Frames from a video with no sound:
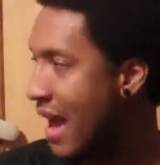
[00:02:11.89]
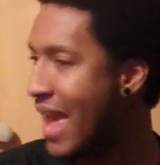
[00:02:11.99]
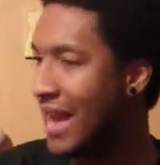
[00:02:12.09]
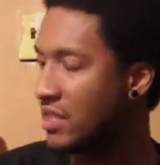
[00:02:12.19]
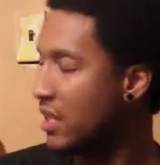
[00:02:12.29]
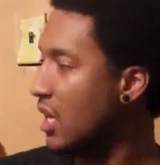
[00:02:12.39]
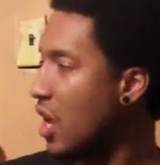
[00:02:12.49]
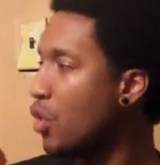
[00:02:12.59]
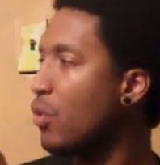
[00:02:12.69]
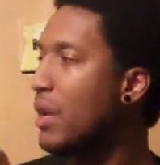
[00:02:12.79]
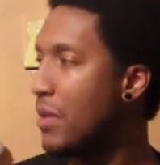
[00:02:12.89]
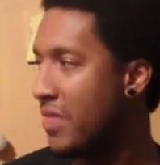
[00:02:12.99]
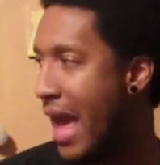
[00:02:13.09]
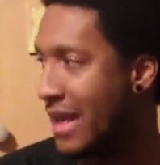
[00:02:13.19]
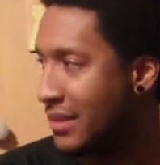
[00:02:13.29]
I actually agree
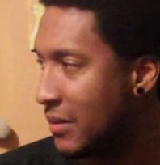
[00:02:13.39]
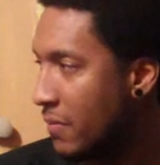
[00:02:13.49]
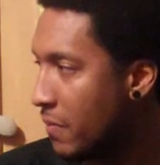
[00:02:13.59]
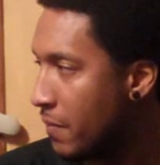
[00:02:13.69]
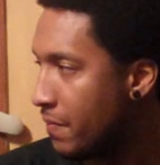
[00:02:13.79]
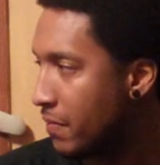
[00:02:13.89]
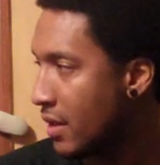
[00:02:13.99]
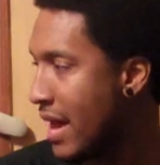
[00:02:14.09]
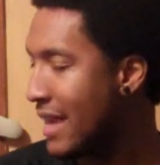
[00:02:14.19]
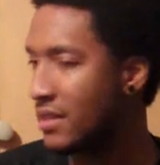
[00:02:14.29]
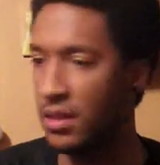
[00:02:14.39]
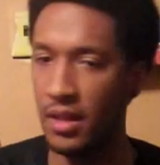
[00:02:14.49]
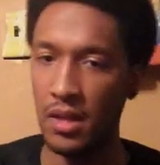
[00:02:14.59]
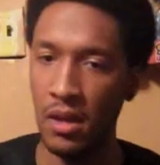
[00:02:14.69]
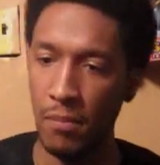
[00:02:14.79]
with that. I actually
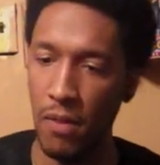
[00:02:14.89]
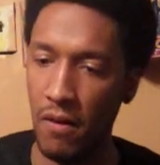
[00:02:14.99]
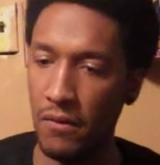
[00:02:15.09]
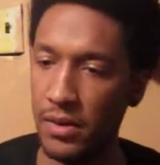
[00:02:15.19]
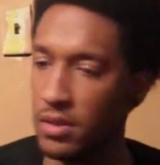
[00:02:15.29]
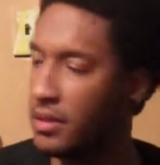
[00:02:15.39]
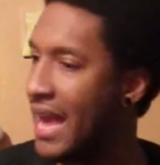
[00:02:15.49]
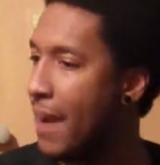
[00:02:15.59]
think Marvel vs.